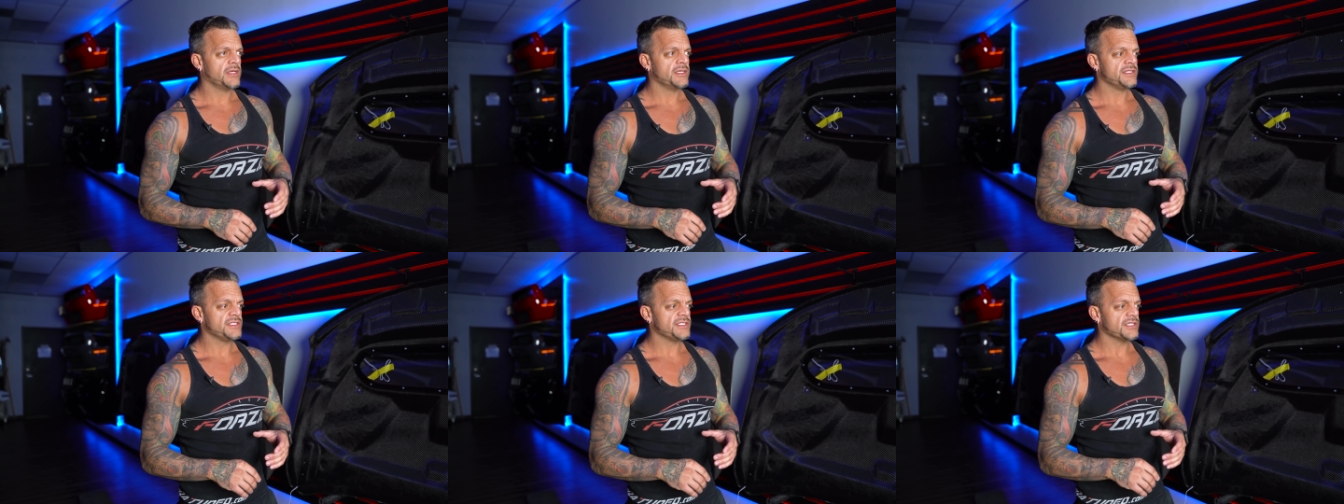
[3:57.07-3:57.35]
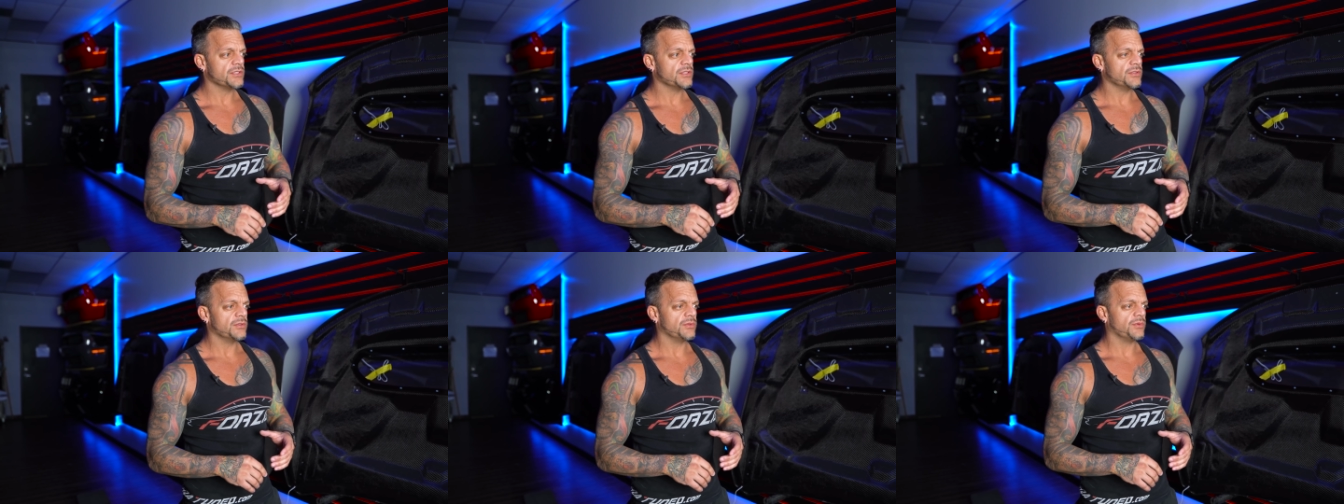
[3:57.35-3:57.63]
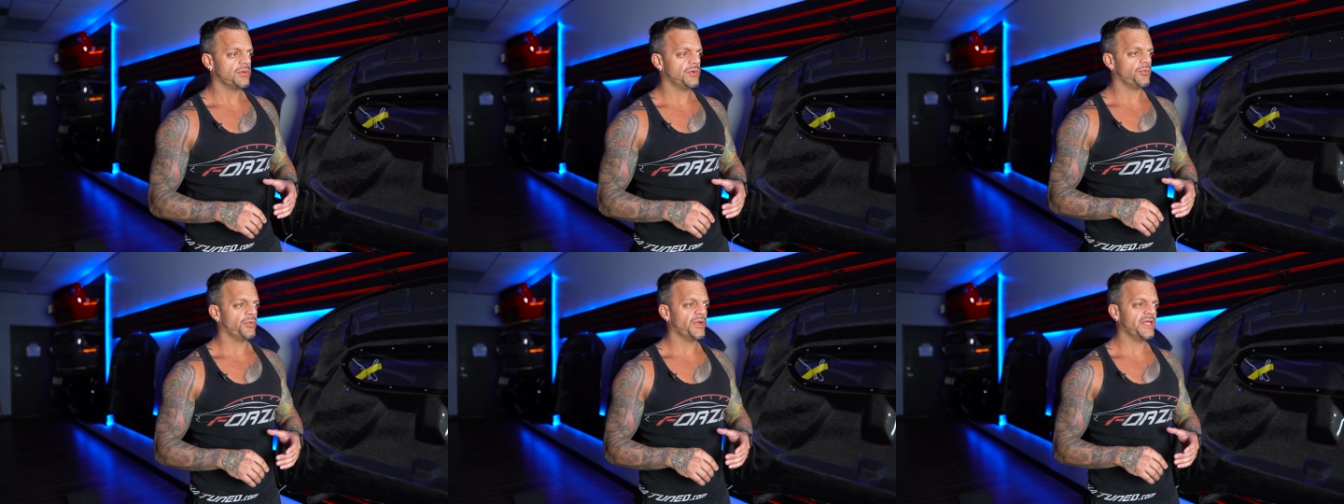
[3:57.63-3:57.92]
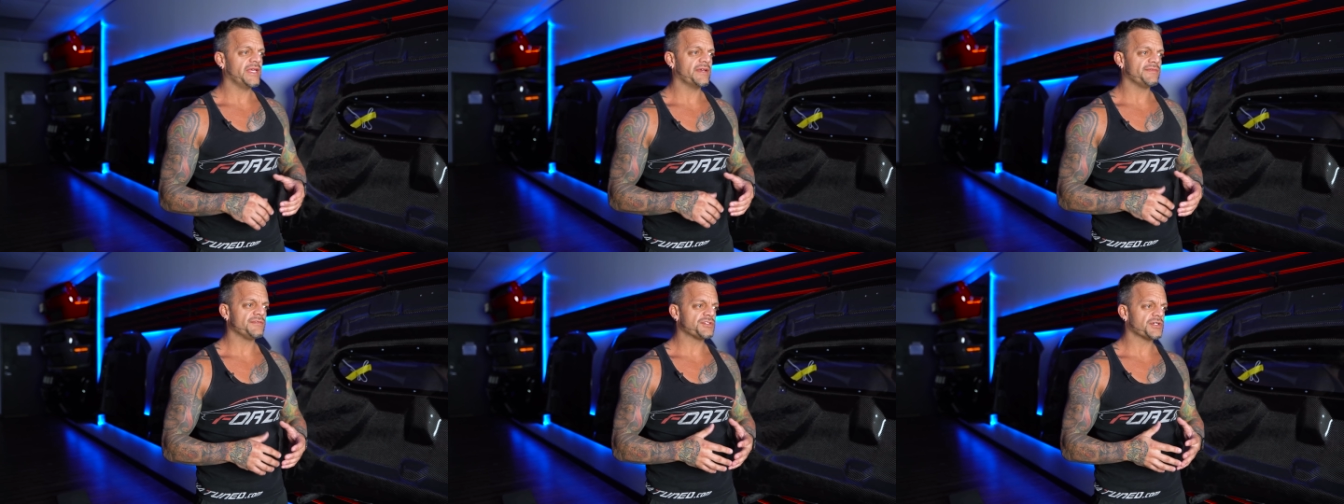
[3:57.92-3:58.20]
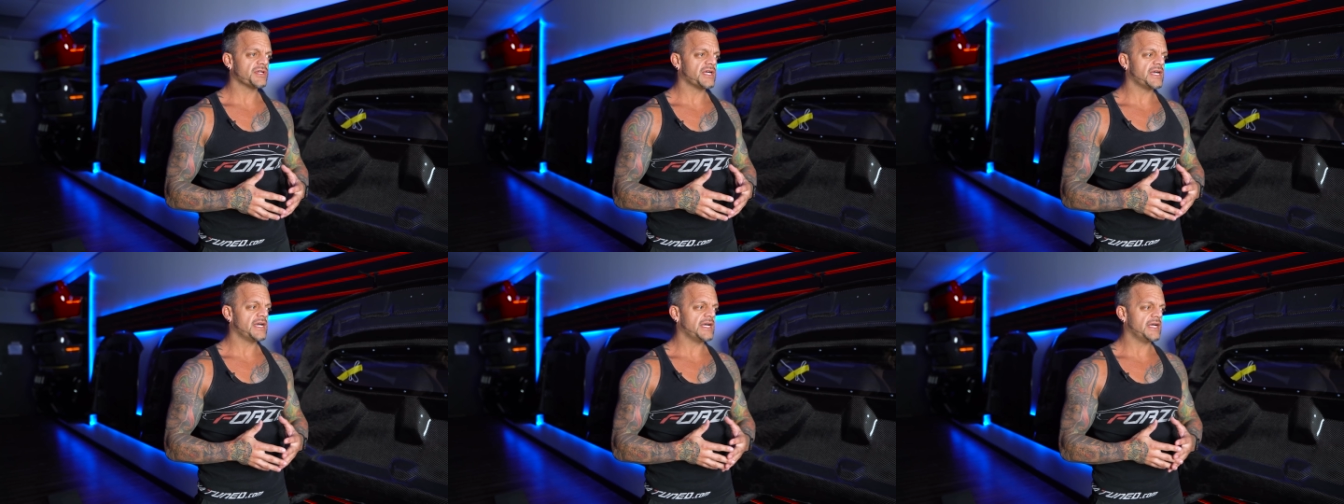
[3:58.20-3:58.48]
So we have
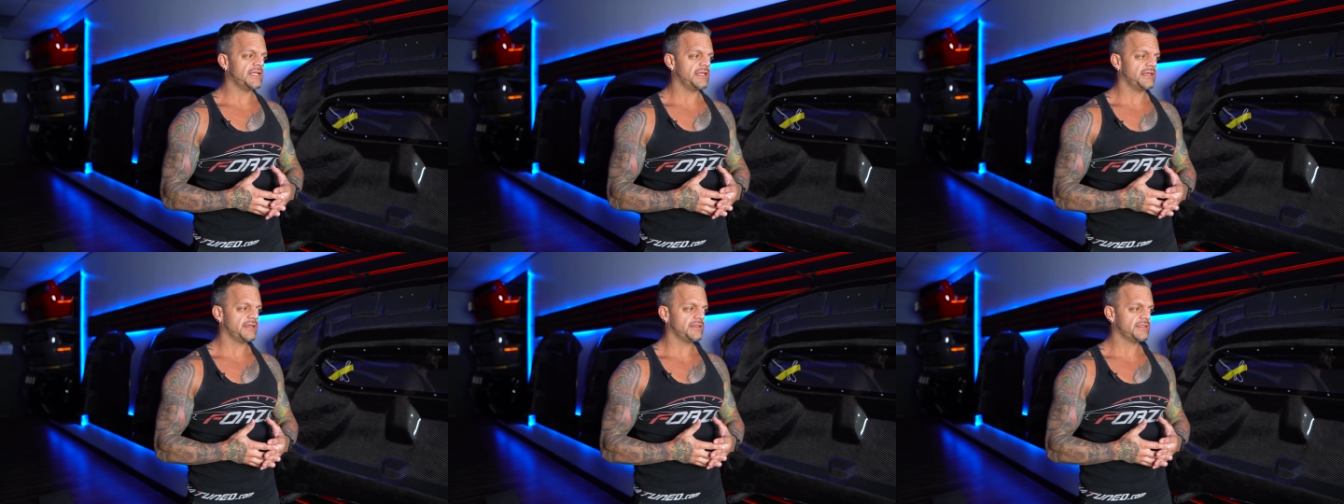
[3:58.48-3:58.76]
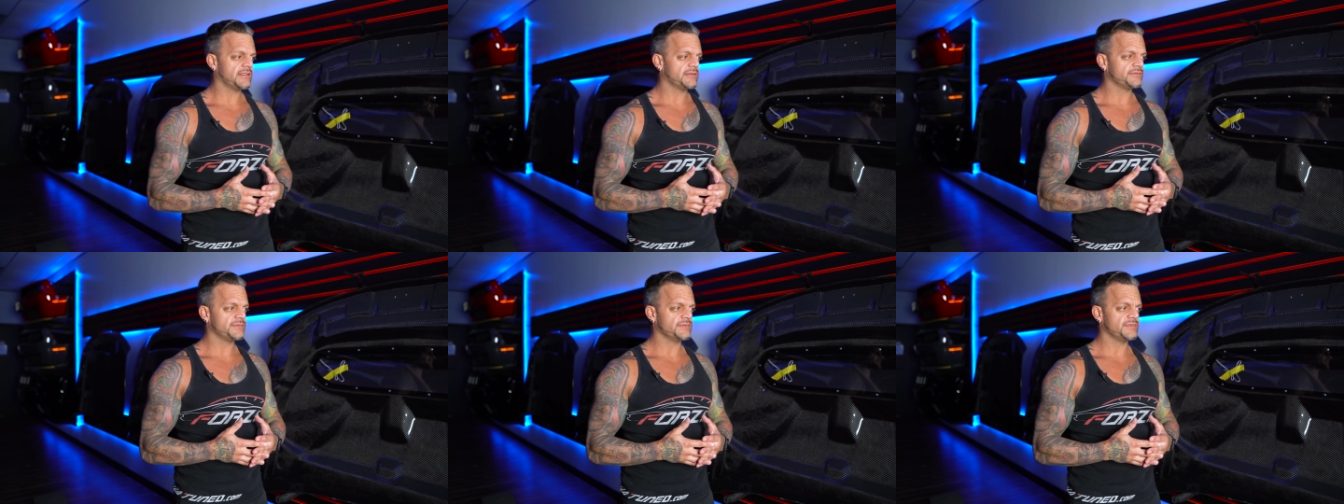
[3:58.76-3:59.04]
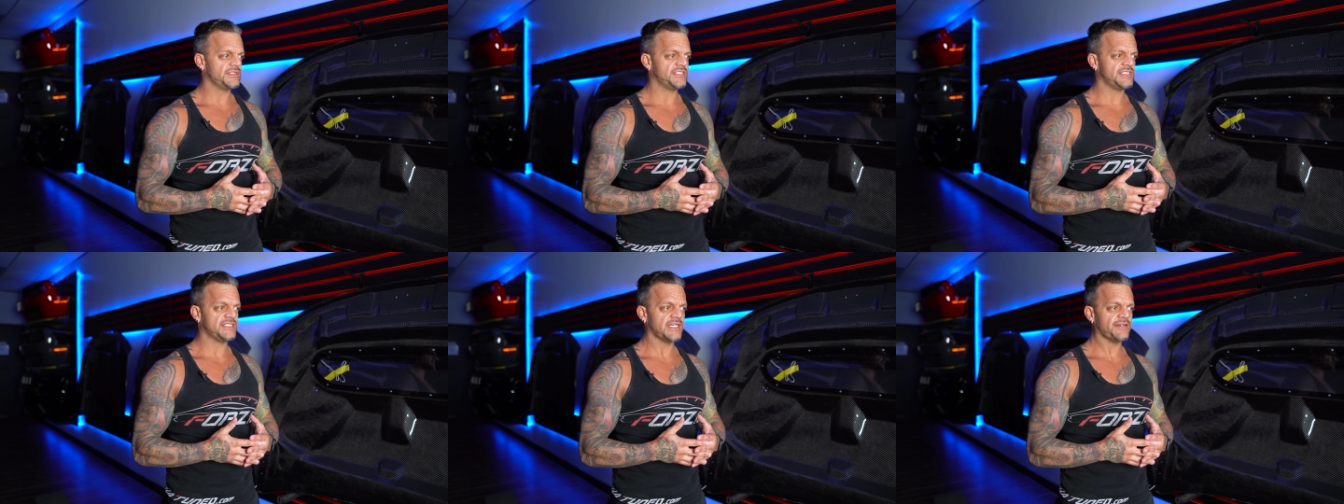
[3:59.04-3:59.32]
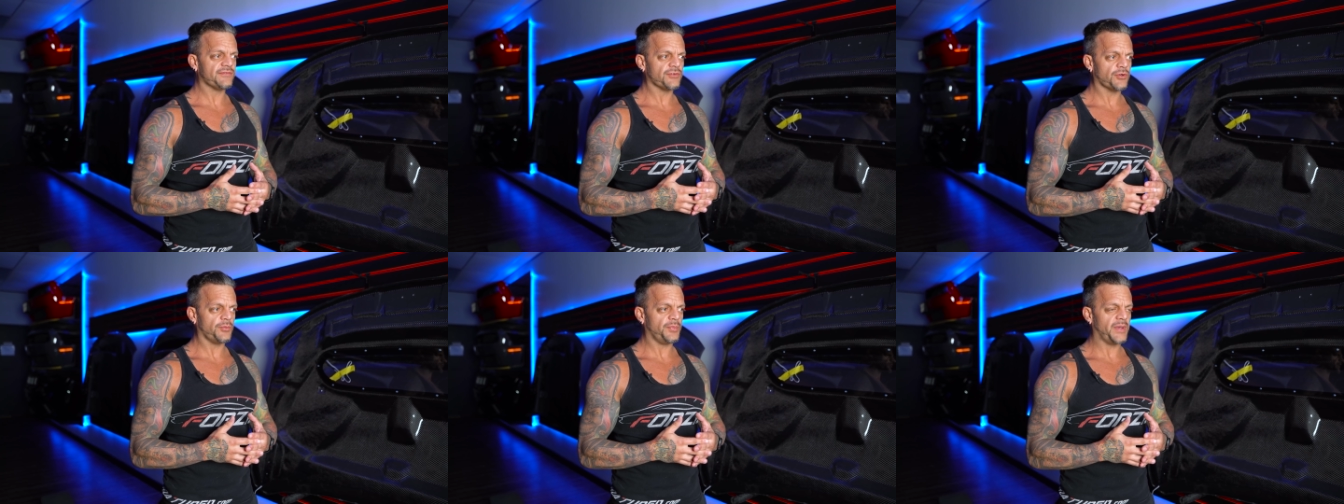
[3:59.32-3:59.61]
tried, several